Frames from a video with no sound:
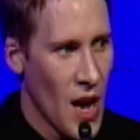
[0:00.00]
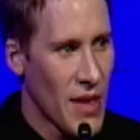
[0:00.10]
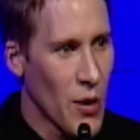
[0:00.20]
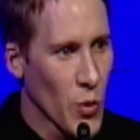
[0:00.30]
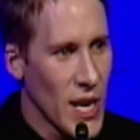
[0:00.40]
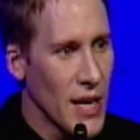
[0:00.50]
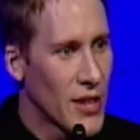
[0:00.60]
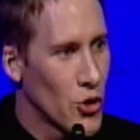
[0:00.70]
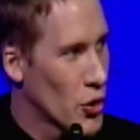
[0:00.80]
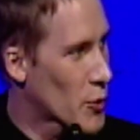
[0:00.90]
They read the
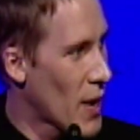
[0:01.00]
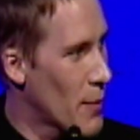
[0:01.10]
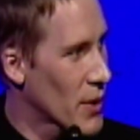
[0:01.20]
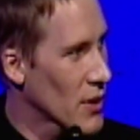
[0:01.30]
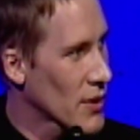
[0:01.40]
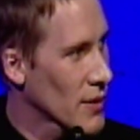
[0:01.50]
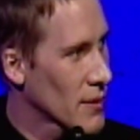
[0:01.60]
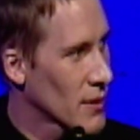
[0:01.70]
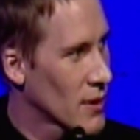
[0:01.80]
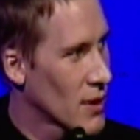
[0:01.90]
newspapers.
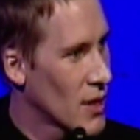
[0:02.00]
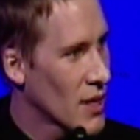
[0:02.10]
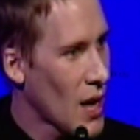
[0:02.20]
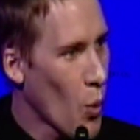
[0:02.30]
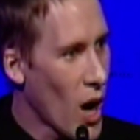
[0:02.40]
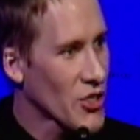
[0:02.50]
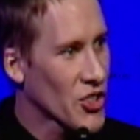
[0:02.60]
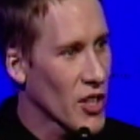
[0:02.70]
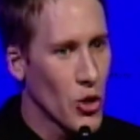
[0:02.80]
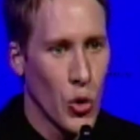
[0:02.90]
They watch
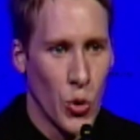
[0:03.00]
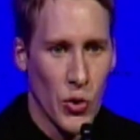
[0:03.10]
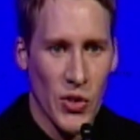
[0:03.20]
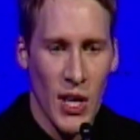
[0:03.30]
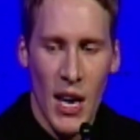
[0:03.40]
the news.